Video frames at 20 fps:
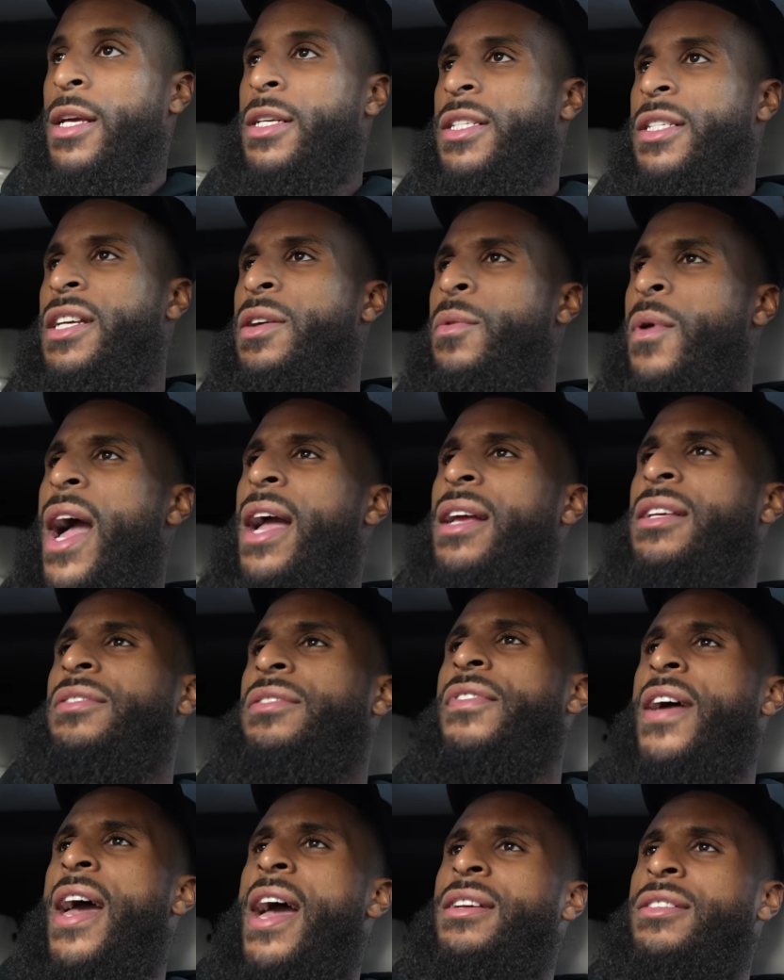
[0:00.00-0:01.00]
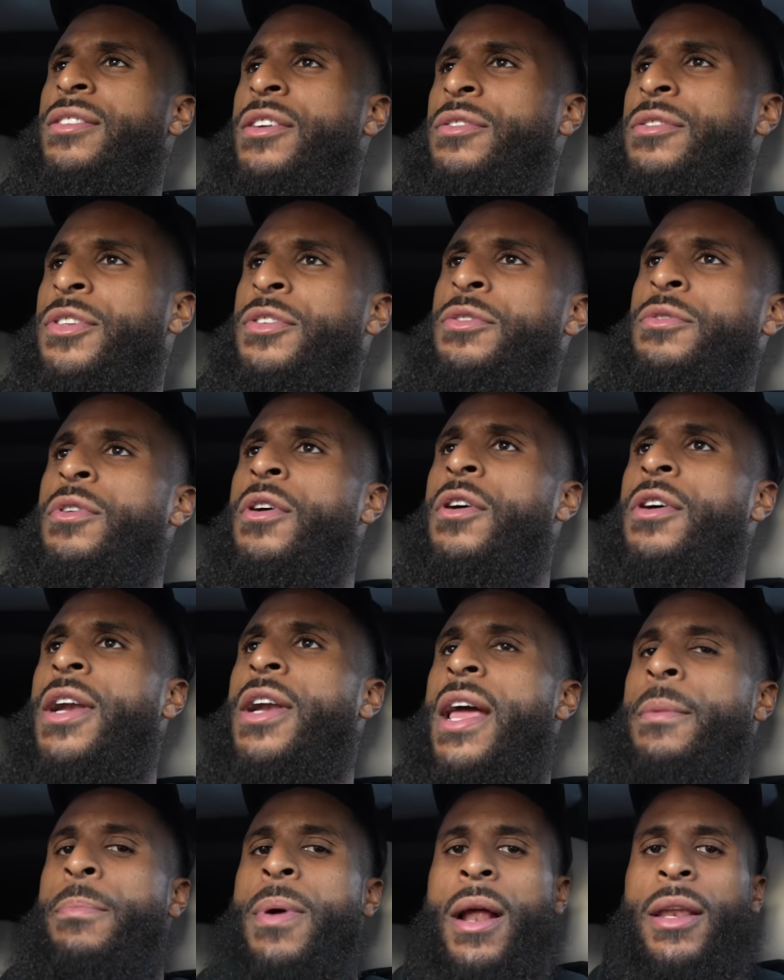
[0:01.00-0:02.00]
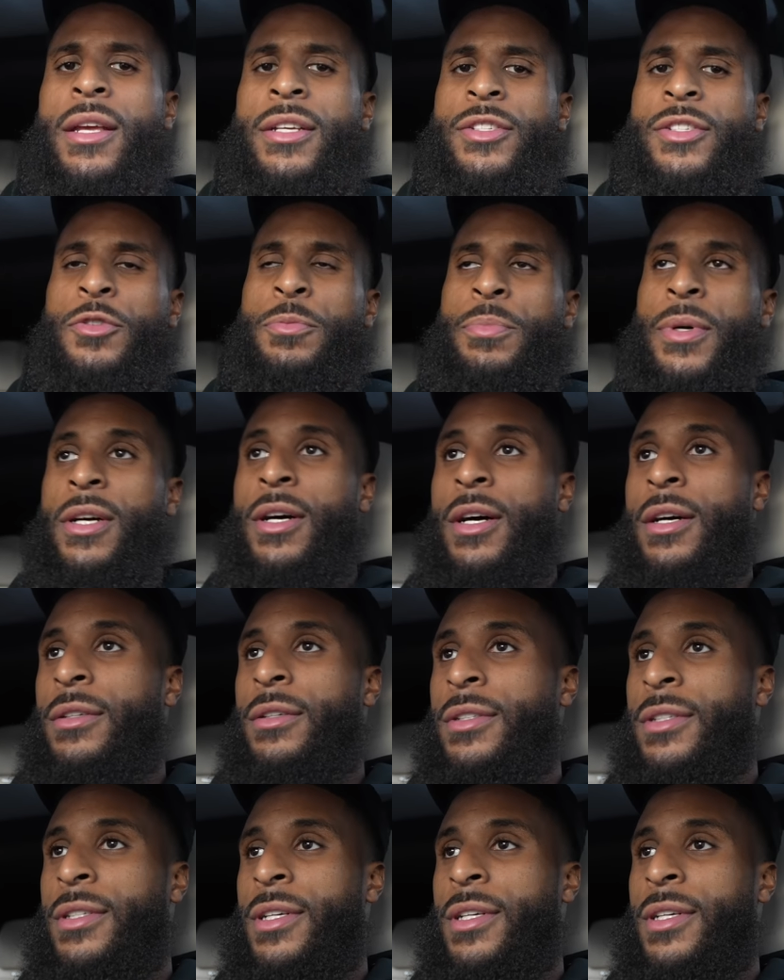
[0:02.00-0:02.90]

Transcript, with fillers: Is G-Wagon's fast though too? Or they probably soup it up.